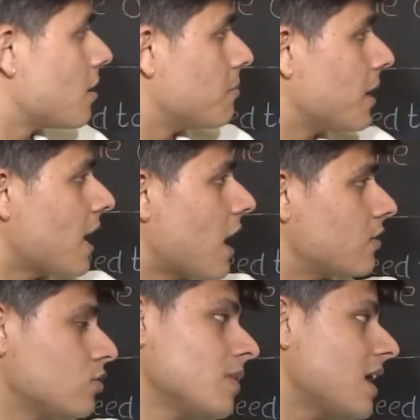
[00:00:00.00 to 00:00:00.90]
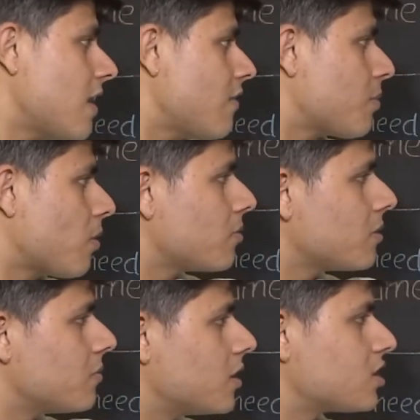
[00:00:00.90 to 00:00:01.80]
you may have a problem
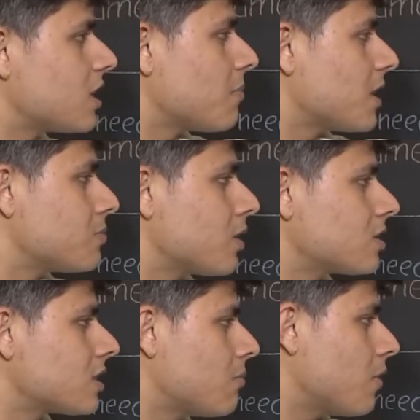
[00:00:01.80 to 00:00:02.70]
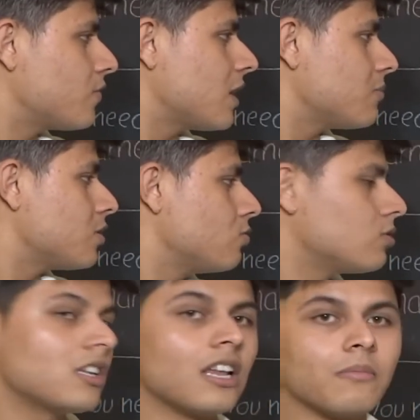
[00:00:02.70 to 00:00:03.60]
in merge templates because some of them
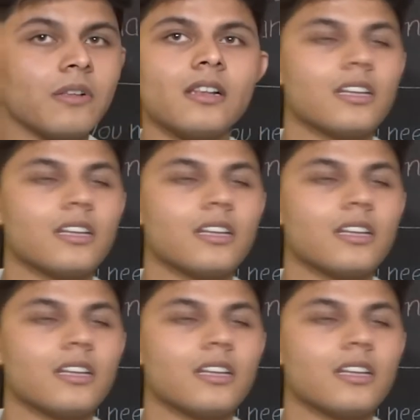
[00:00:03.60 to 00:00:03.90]
use label